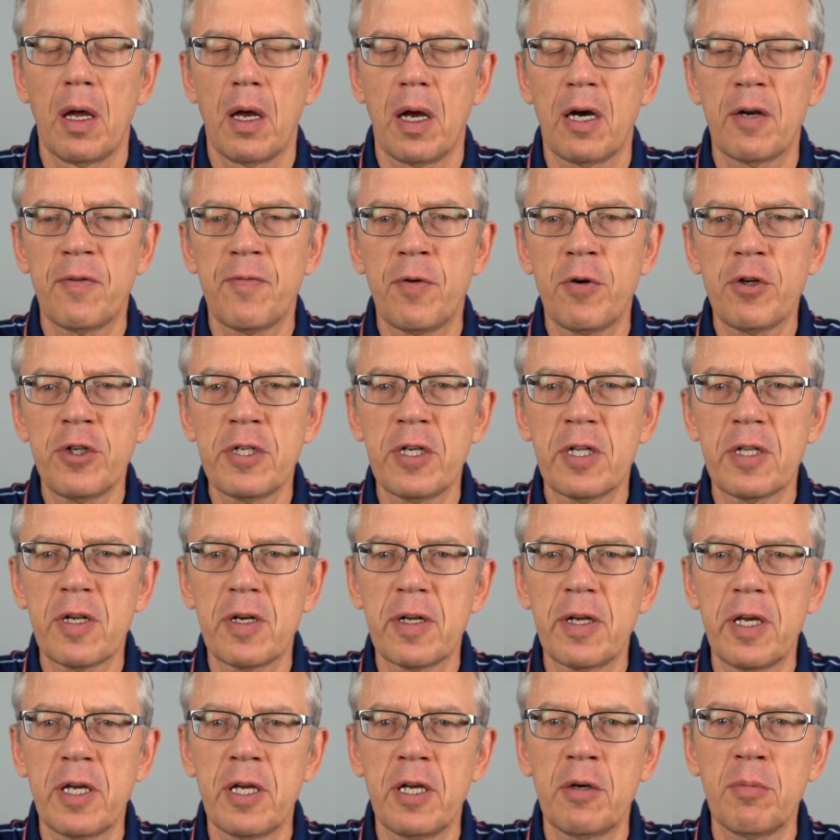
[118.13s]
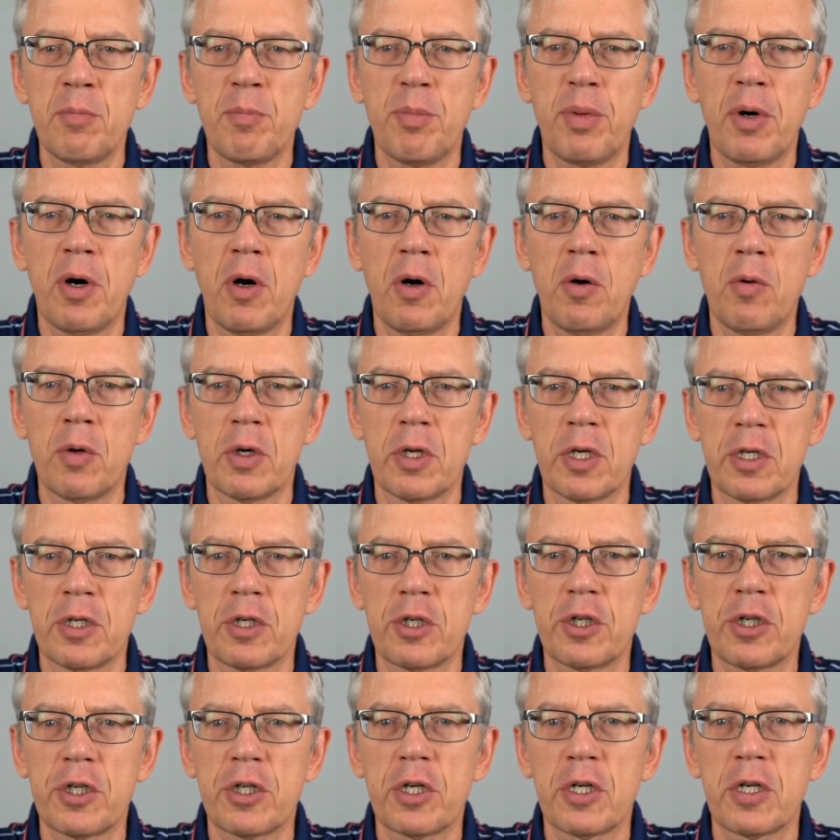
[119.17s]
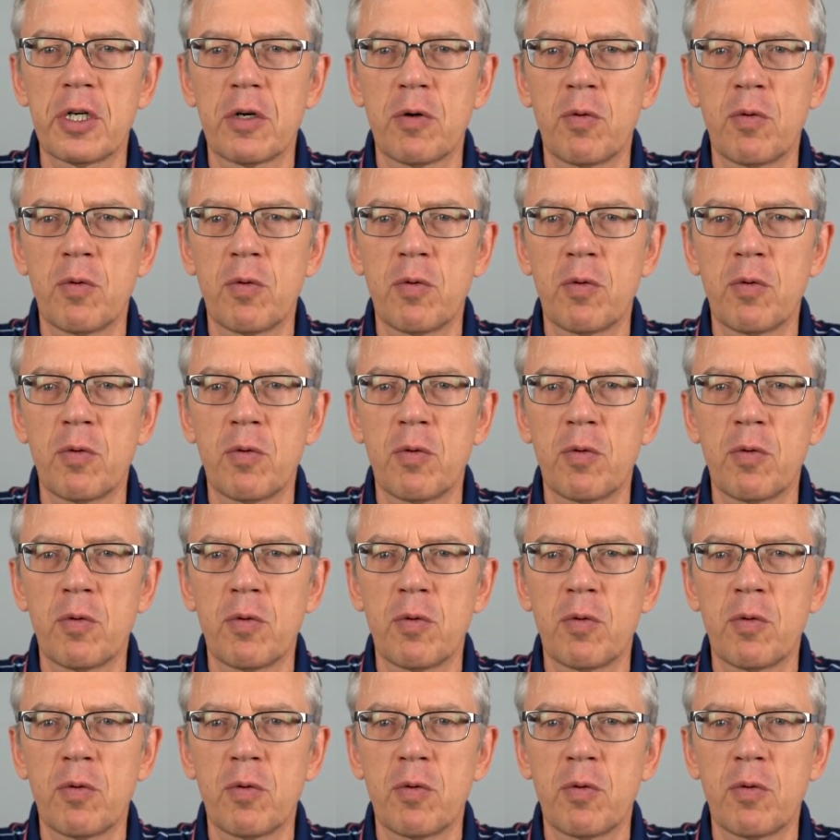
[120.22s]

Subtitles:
Unfortunately, in Polish,